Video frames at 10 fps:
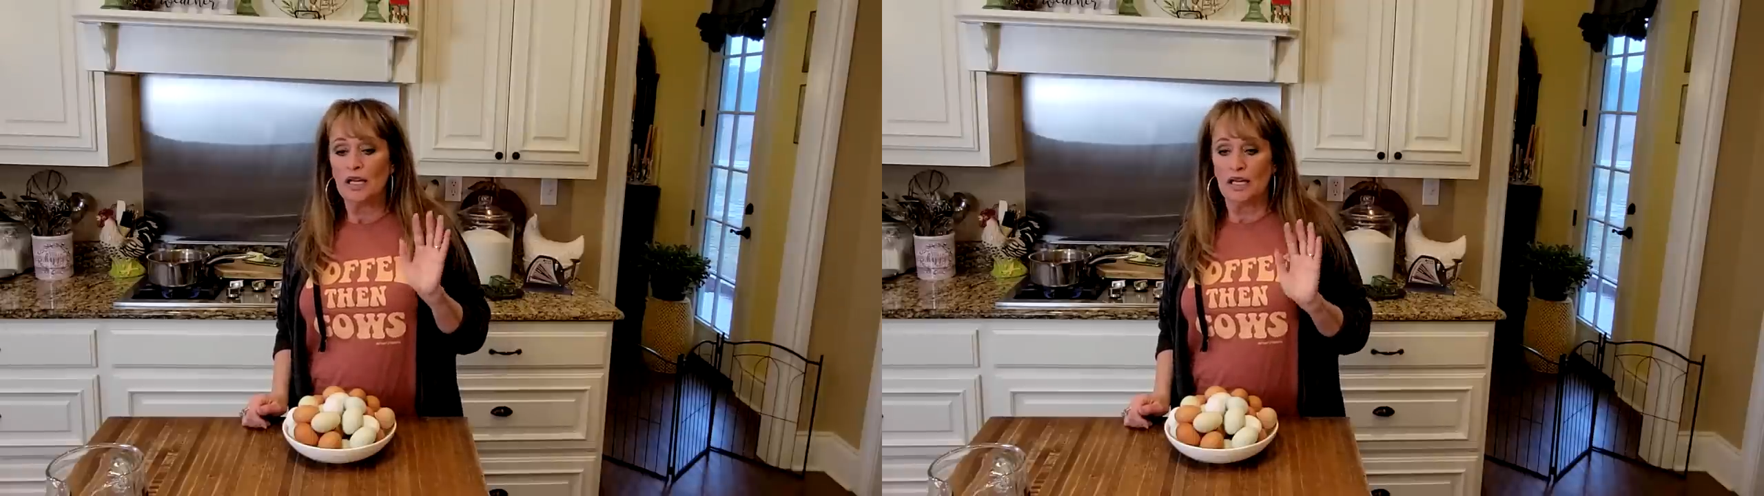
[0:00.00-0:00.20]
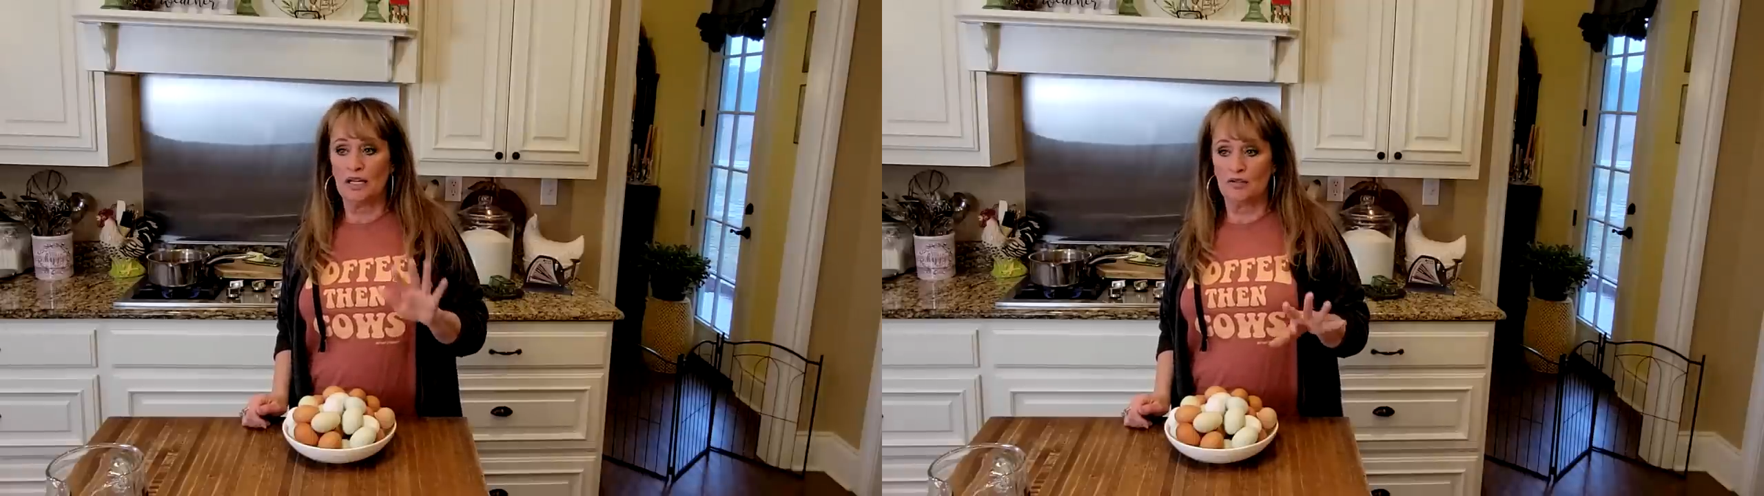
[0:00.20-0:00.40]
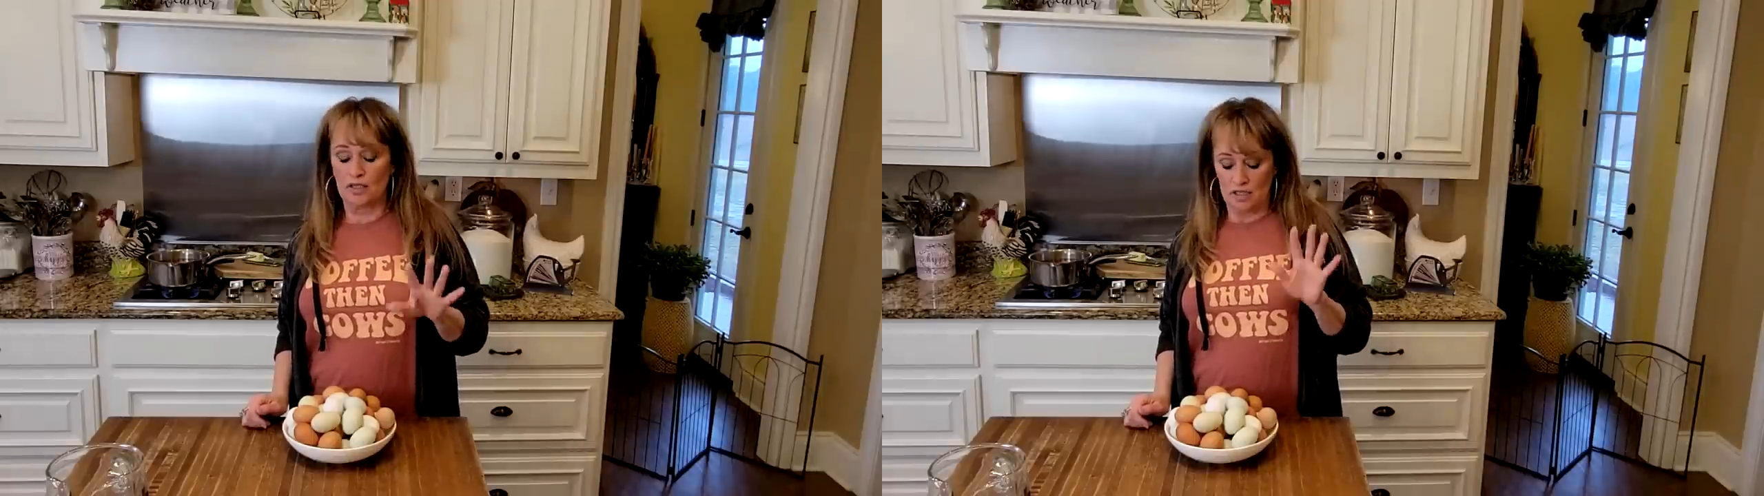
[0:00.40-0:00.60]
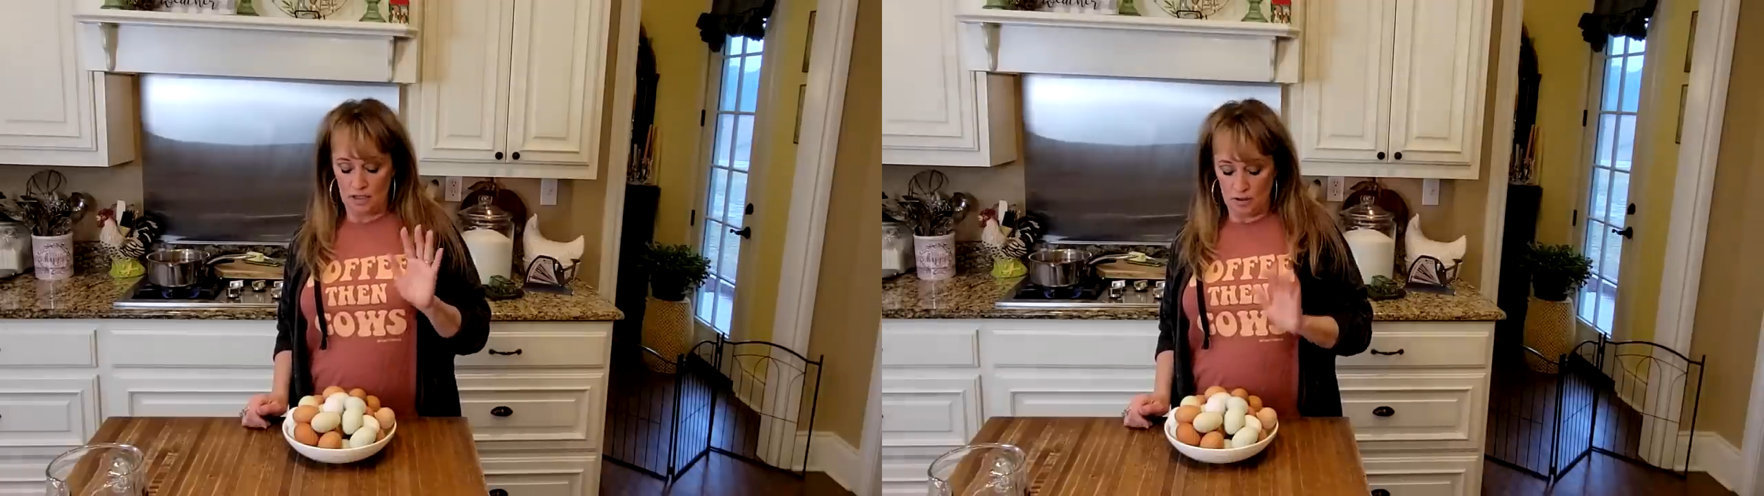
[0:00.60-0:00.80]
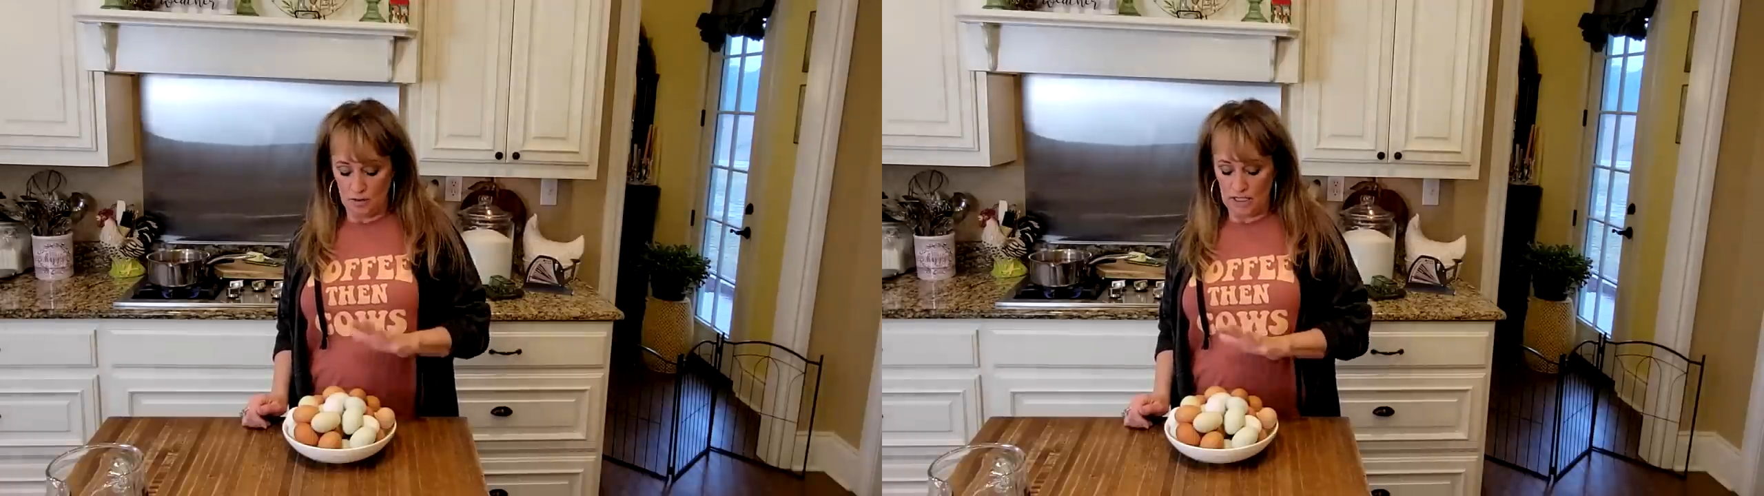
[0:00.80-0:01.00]
here in the
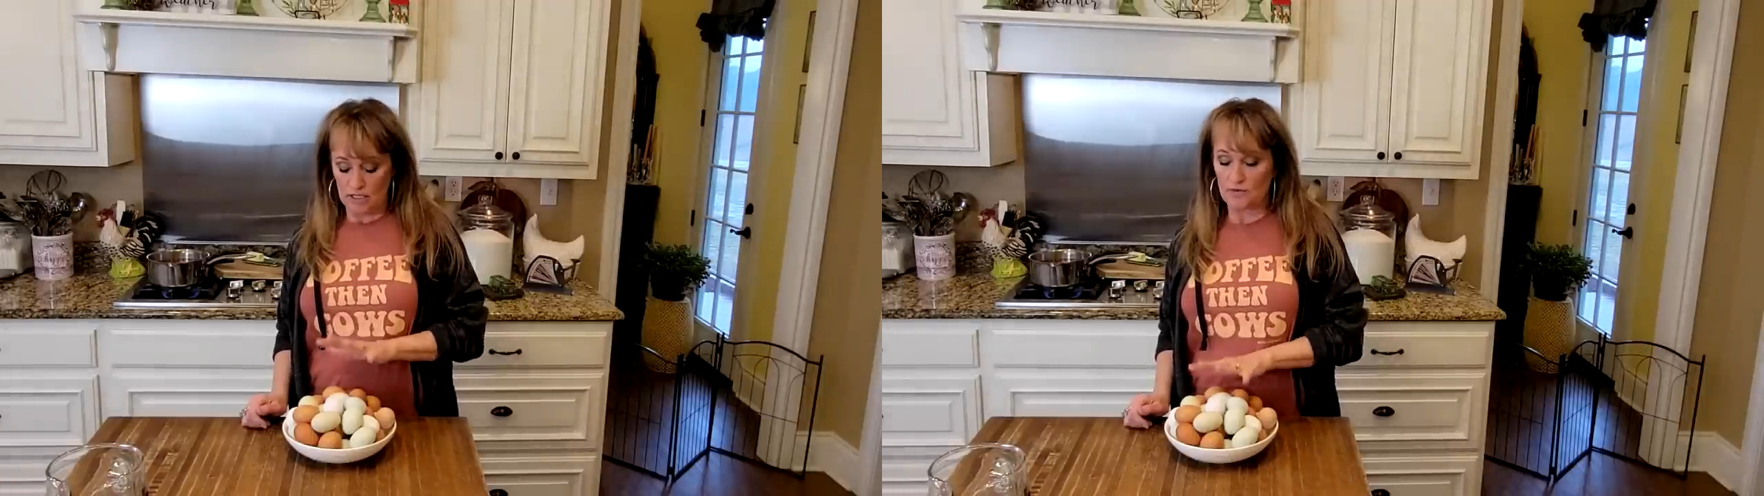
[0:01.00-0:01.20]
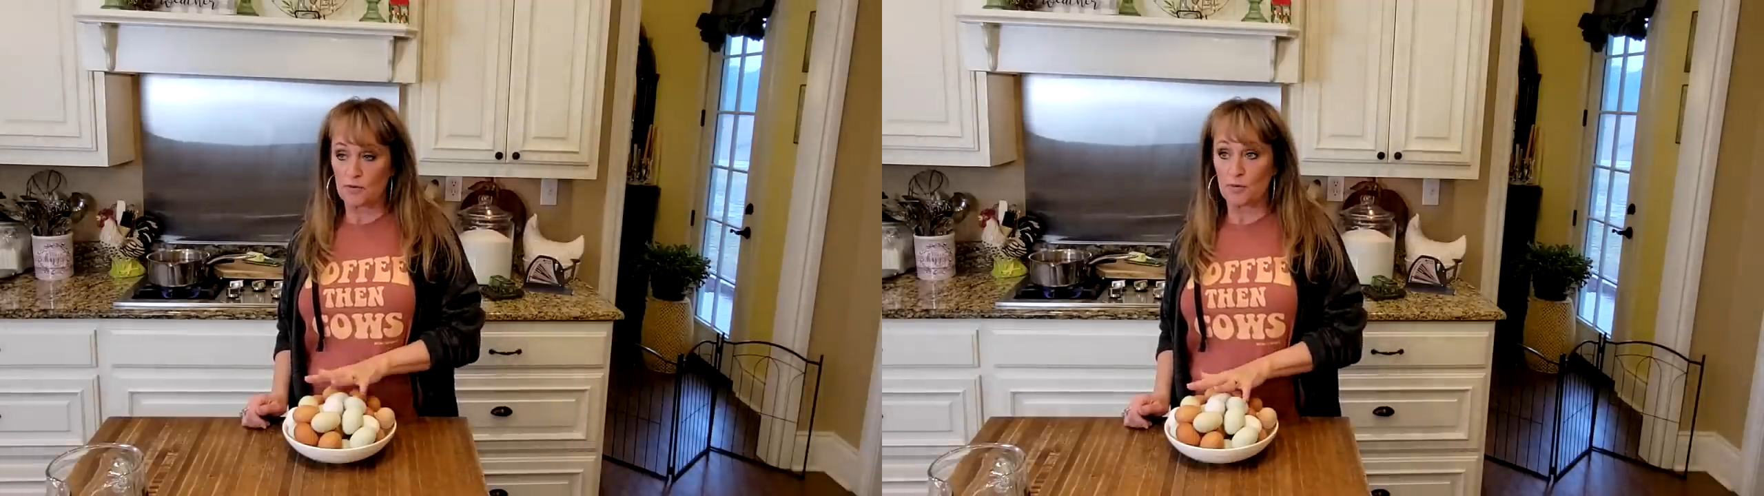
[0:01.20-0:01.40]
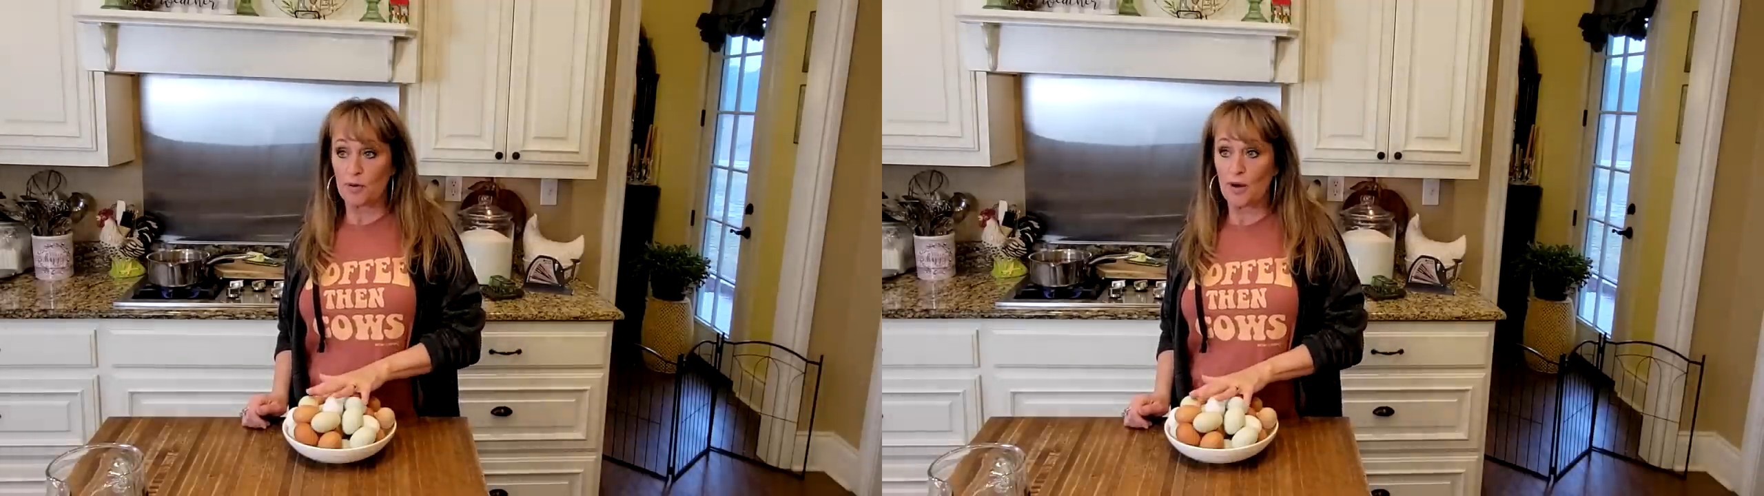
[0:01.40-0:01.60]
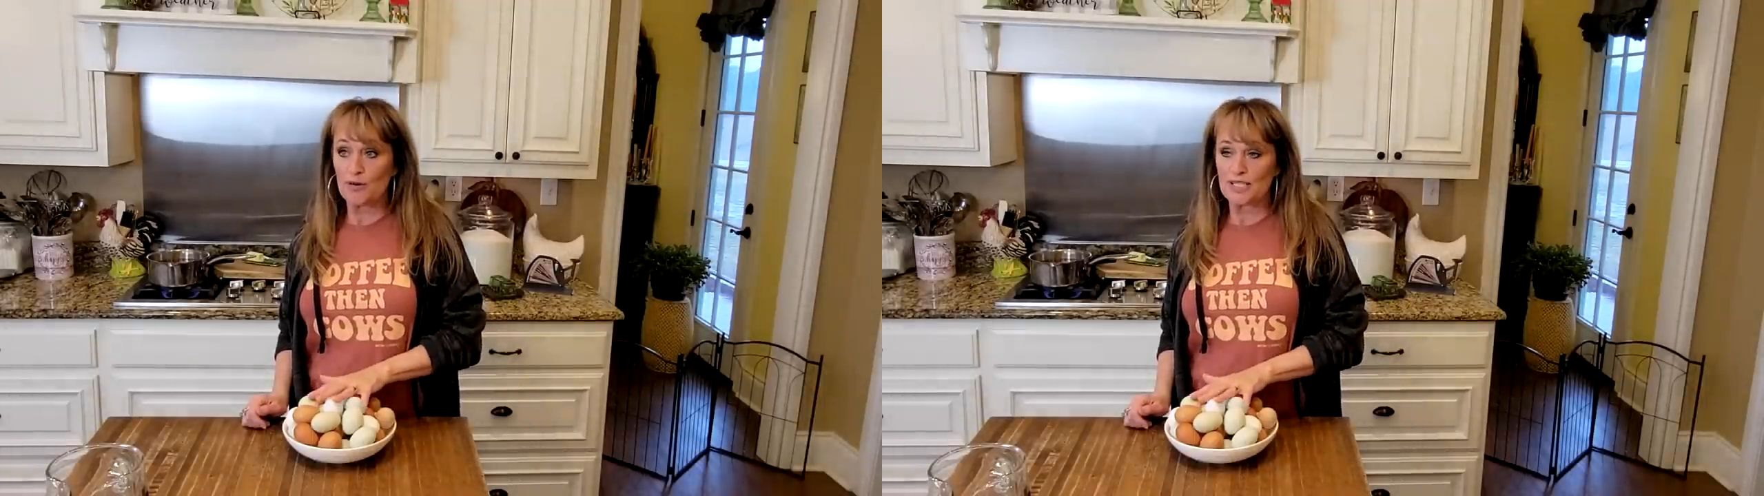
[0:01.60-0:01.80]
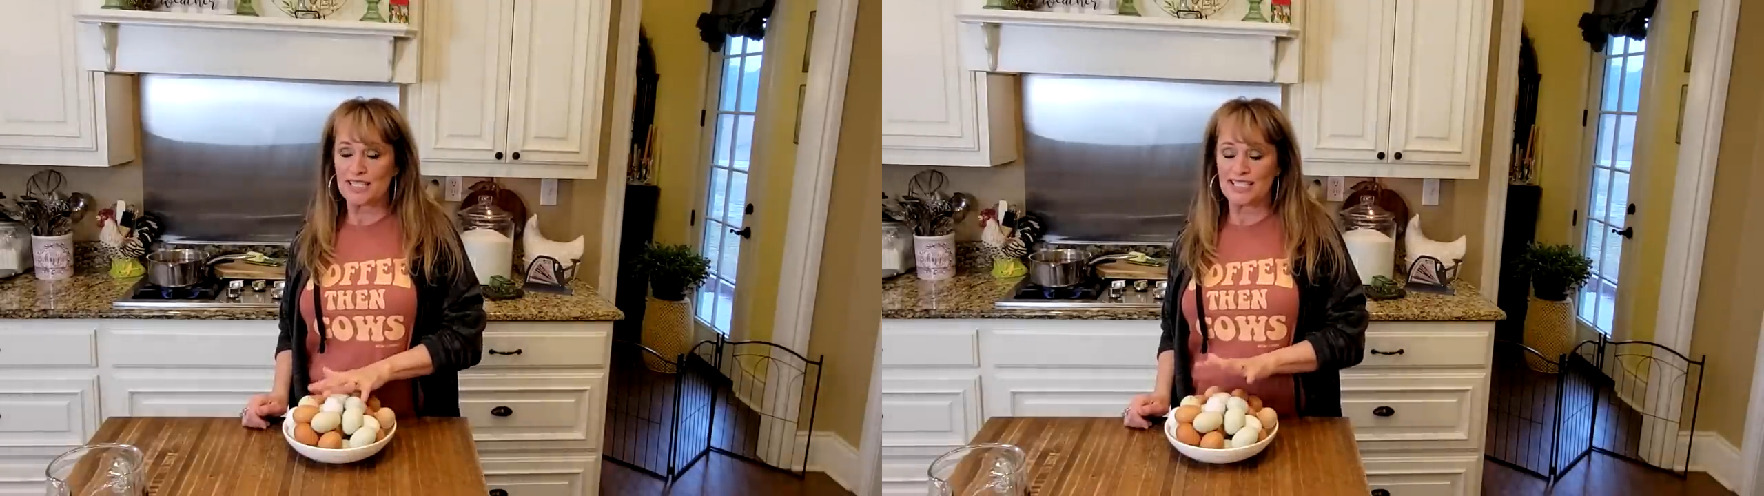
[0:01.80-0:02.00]
U.S. for
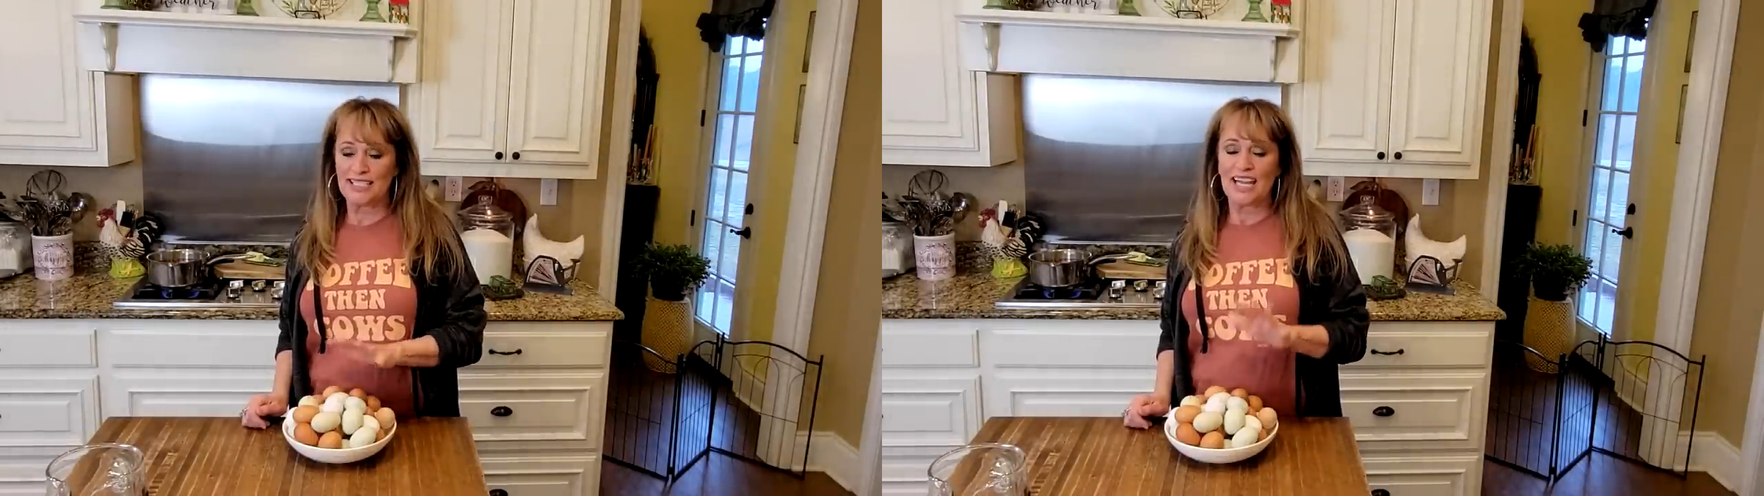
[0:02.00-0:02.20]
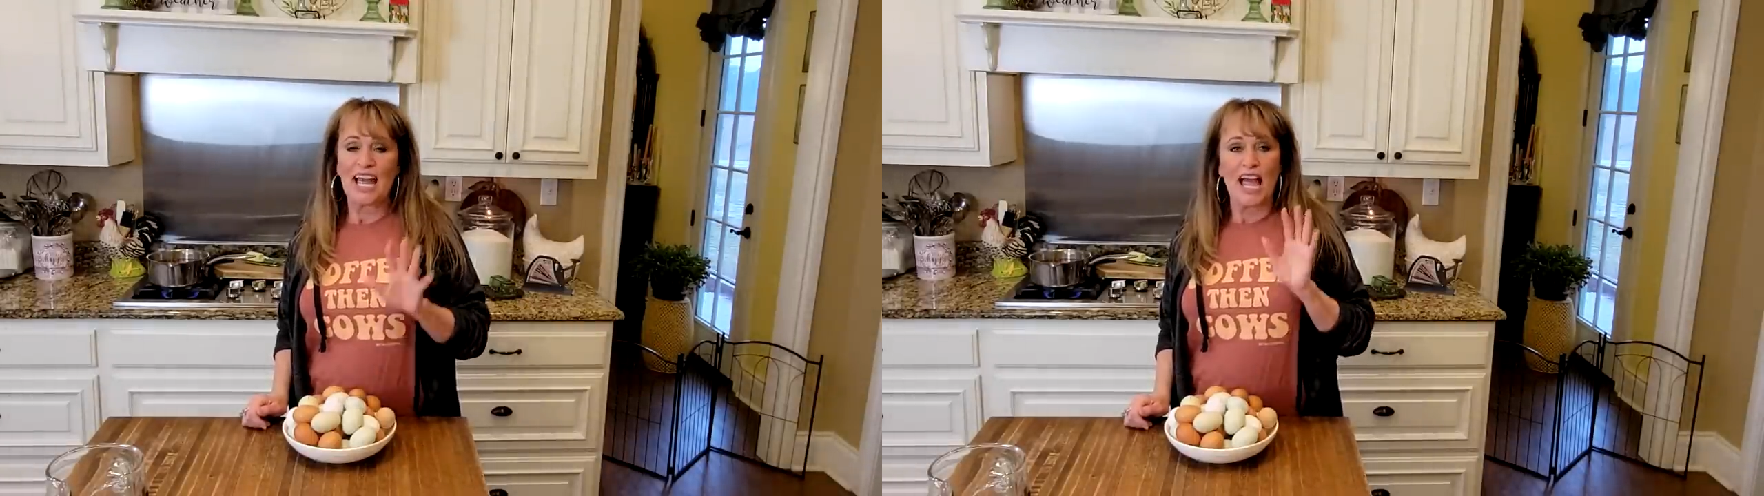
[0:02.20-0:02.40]
protein.